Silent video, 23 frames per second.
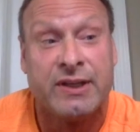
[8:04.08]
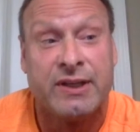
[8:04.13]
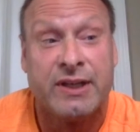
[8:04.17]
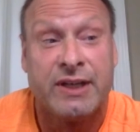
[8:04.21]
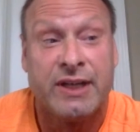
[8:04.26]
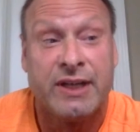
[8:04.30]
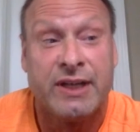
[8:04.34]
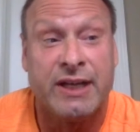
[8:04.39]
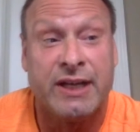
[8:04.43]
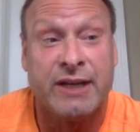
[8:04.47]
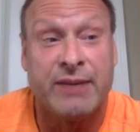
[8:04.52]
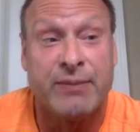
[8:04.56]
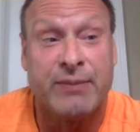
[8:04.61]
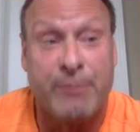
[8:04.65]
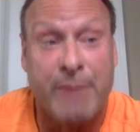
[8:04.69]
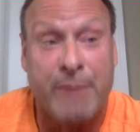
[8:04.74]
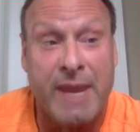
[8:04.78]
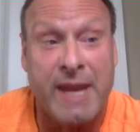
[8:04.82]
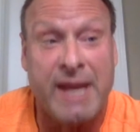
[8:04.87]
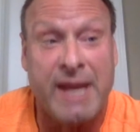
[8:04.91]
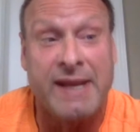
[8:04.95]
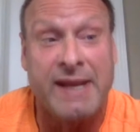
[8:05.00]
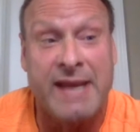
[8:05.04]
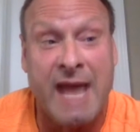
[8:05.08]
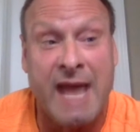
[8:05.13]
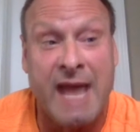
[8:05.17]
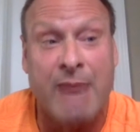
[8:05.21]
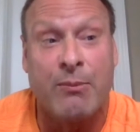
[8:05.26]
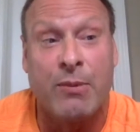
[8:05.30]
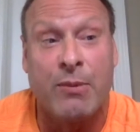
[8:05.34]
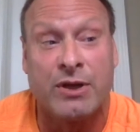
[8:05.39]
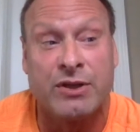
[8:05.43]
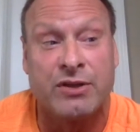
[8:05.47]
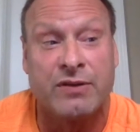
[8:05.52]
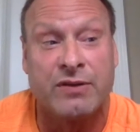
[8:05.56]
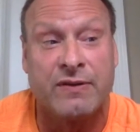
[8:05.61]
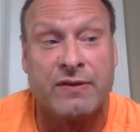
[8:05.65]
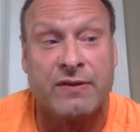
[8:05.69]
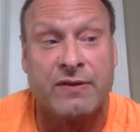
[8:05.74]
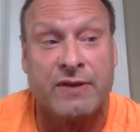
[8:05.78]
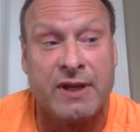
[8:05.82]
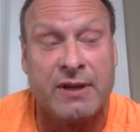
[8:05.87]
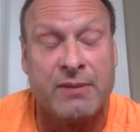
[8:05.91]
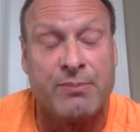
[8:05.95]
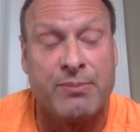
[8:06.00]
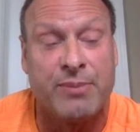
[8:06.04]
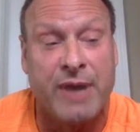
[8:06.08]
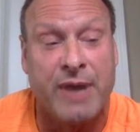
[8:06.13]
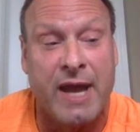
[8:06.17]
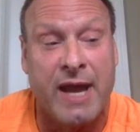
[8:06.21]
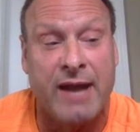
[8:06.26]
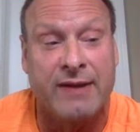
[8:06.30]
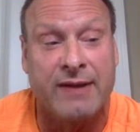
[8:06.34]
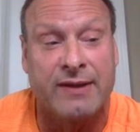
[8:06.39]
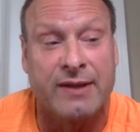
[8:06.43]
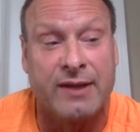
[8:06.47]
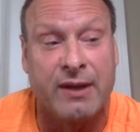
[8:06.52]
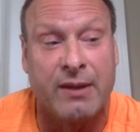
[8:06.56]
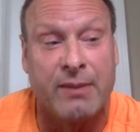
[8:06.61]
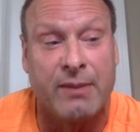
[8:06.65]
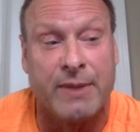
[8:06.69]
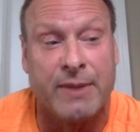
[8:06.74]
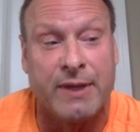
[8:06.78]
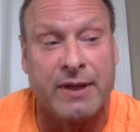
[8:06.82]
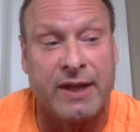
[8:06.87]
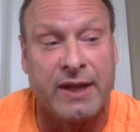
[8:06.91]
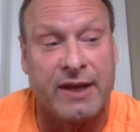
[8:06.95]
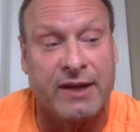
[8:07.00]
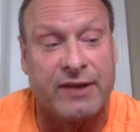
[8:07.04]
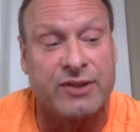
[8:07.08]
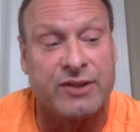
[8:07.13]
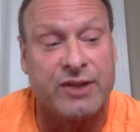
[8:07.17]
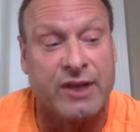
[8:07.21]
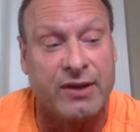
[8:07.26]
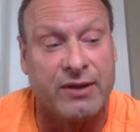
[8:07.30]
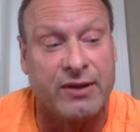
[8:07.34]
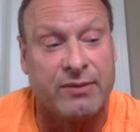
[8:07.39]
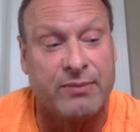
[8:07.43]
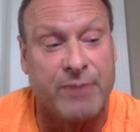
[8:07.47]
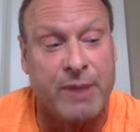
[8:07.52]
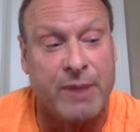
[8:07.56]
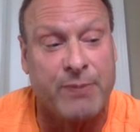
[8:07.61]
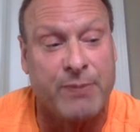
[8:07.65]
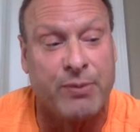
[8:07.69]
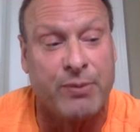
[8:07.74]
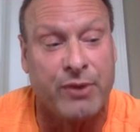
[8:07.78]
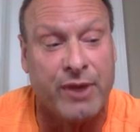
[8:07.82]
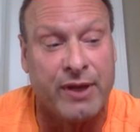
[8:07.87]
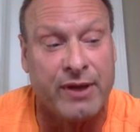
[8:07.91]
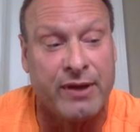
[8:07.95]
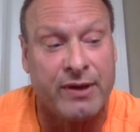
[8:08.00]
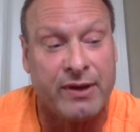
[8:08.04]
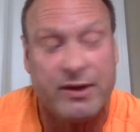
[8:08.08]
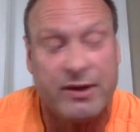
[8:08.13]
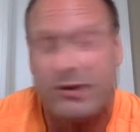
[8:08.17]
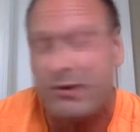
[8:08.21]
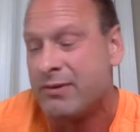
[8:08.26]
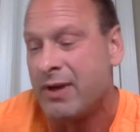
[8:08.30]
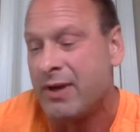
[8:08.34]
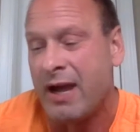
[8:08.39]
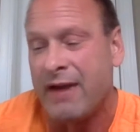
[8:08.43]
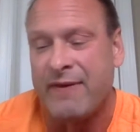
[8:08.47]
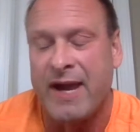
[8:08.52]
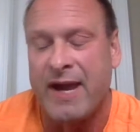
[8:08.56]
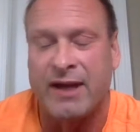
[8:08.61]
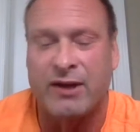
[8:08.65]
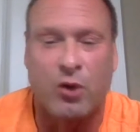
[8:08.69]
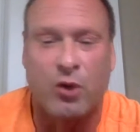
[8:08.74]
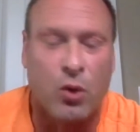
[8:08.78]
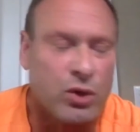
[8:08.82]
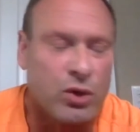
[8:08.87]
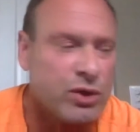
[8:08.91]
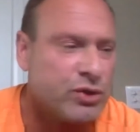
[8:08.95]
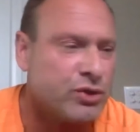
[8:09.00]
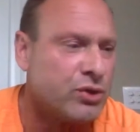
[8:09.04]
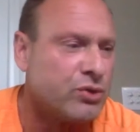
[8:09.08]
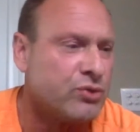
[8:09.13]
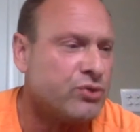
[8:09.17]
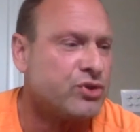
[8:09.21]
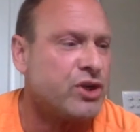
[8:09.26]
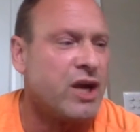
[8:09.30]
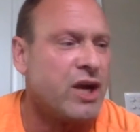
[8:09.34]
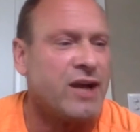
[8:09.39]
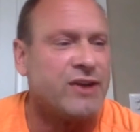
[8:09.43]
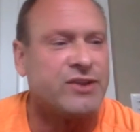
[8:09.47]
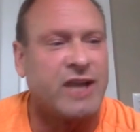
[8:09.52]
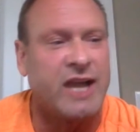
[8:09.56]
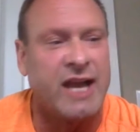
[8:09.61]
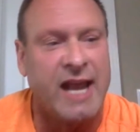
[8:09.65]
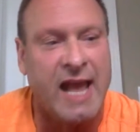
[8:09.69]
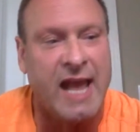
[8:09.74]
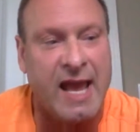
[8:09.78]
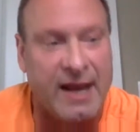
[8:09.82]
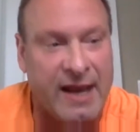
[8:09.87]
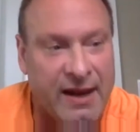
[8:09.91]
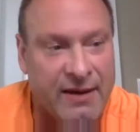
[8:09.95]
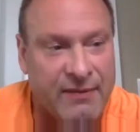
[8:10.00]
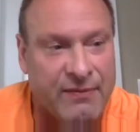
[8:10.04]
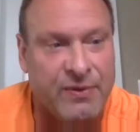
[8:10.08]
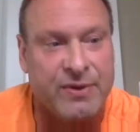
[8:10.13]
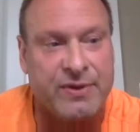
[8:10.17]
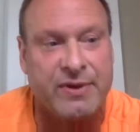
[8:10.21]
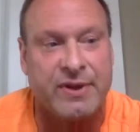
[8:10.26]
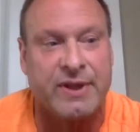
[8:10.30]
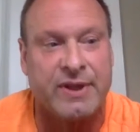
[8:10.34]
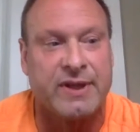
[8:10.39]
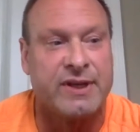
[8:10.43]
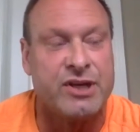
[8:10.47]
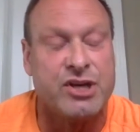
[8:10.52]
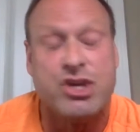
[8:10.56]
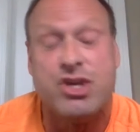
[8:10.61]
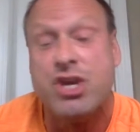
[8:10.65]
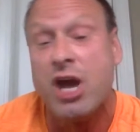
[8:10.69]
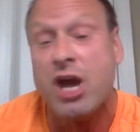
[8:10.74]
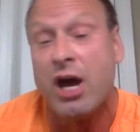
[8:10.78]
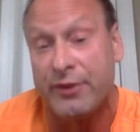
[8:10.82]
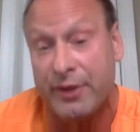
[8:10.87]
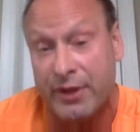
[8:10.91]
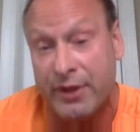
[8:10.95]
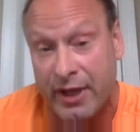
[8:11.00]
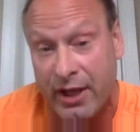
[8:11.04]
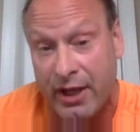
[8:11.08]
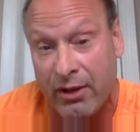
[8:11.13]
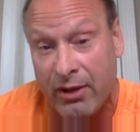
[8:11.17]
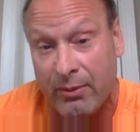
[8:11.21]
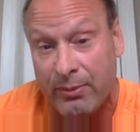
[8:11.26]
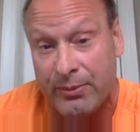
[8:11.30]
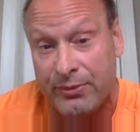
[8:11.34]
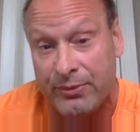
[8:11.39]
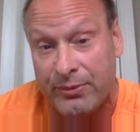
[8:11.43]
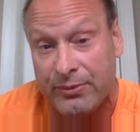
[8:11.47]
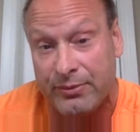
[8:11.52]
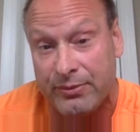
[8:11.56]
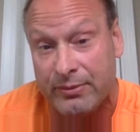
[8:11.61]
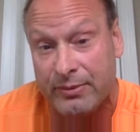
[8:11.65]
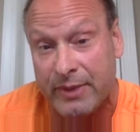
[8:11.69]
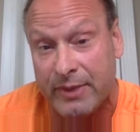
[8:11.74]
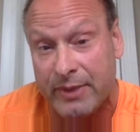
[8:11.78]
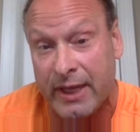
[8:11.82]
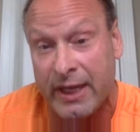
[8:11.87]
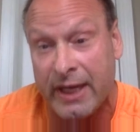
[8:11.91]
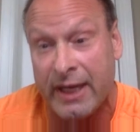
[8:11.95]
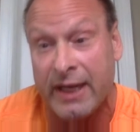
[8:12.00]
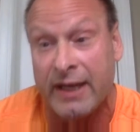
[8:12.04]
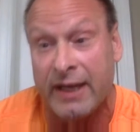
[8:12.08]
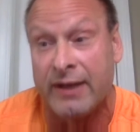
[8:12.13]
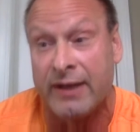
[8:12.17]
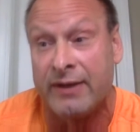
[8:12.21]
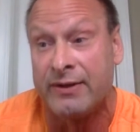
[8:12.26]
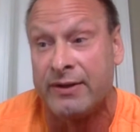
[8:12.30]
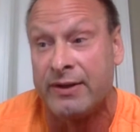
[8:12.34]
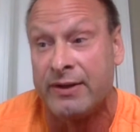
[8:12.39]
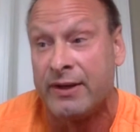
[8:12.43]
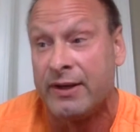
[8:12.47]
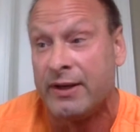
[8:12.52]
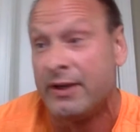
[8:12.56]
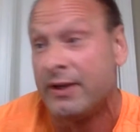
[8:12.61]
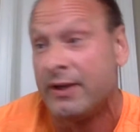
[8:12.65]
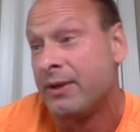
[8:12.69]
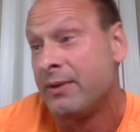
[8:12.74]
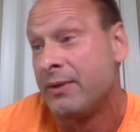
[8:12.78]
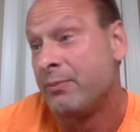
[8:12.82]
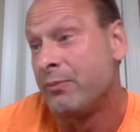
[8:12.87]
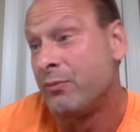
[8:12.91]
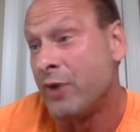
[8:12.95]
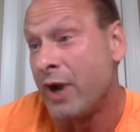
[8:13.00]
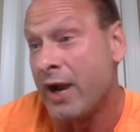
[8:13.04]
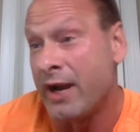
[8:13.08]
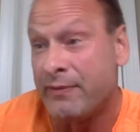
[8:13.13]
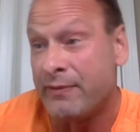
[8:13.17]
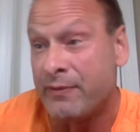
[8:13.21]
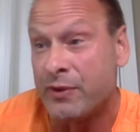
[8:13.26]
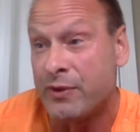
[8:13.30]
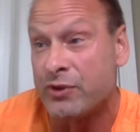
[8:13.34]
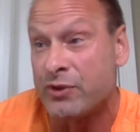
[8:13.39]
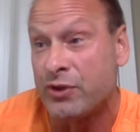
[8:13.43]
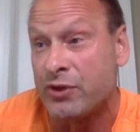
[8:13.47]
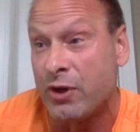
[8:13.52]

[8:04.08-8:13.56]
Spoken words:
it made that much of an impact. And I mean, like I said, people that I've had cortisone shots, I had everything and nothing helps. And ready for